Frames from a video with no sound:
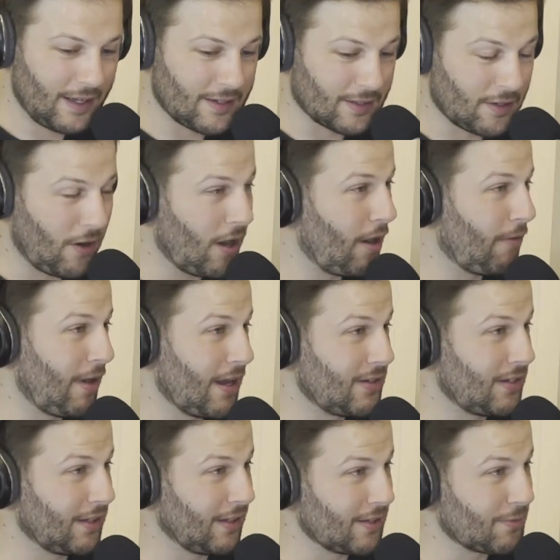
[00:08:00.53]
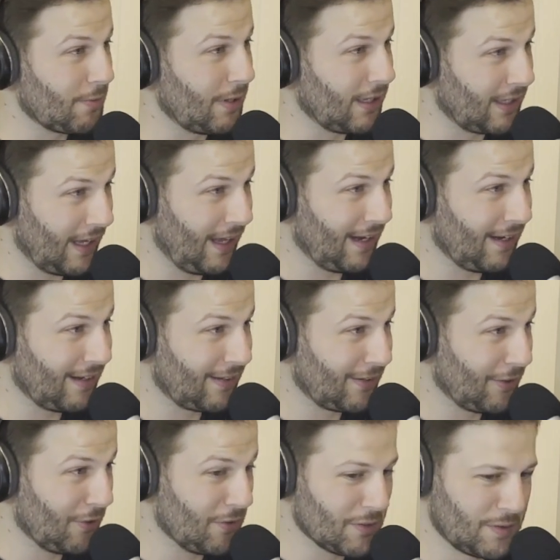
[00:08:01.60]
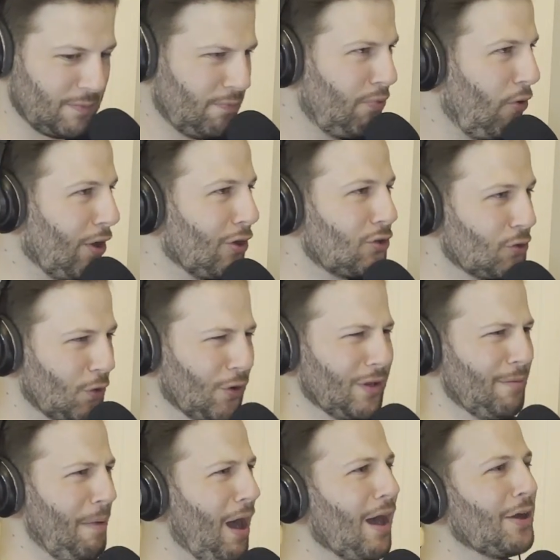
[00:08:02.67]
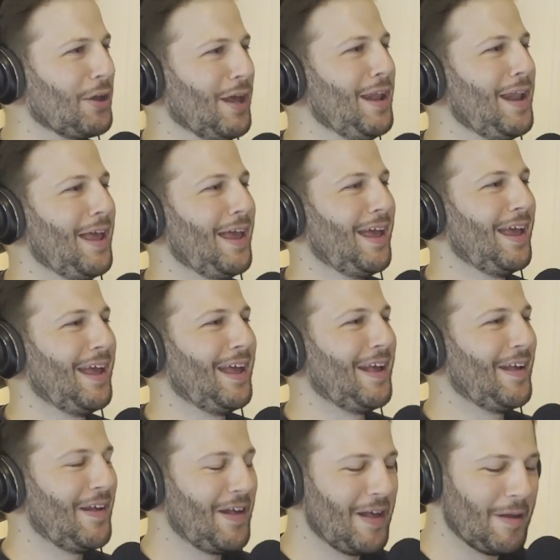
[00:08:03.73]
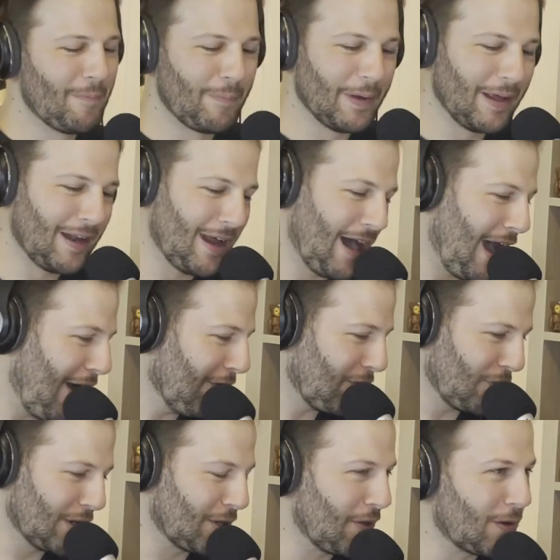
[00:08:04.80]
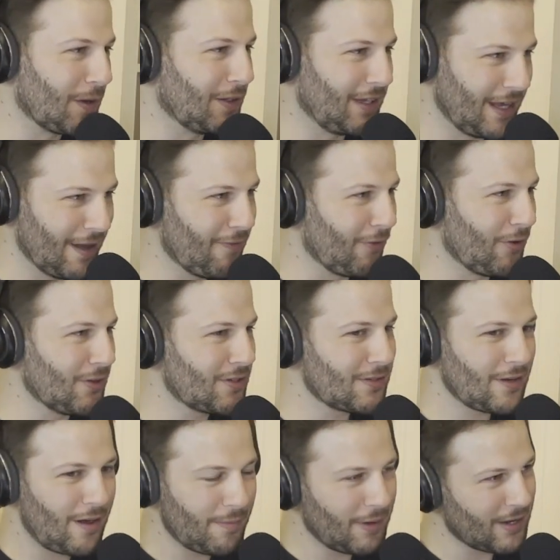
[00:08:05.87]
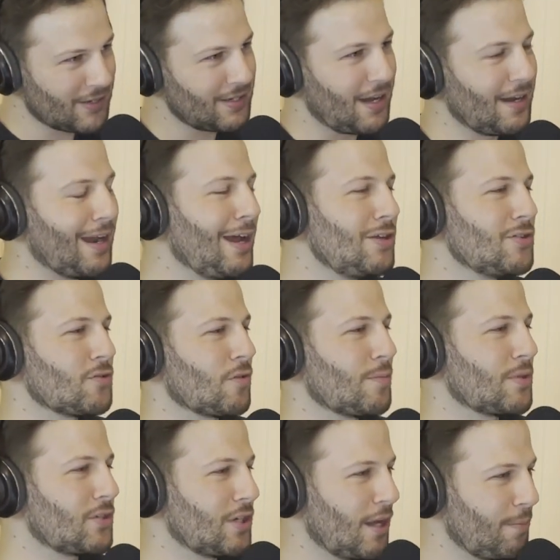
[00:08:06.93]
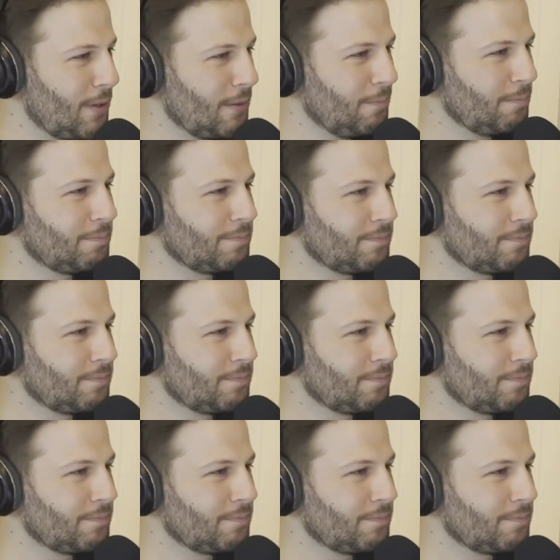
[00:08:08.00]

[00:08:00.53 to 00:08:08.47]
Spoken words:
there's a guy racing this weekend who's pretty short in the market. But after he conquered the Everest, I'm going to say Nature Strip's a champion.